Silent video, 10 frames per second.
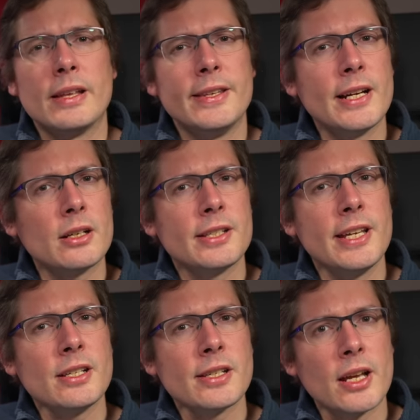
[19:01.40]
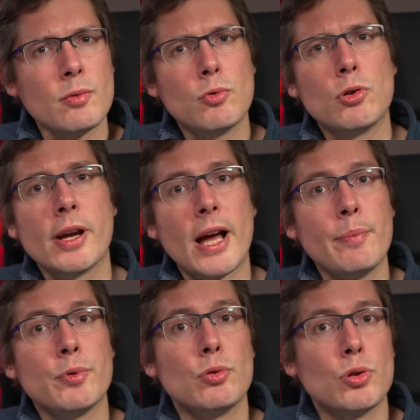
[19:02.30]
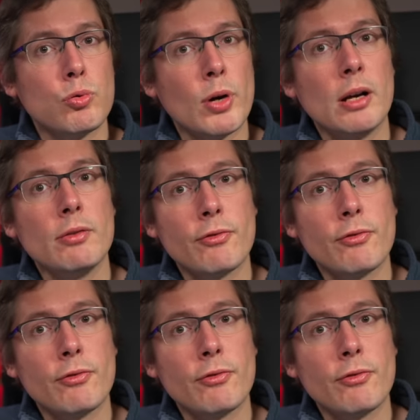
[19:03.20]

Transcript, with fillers: The R6 can work up to 12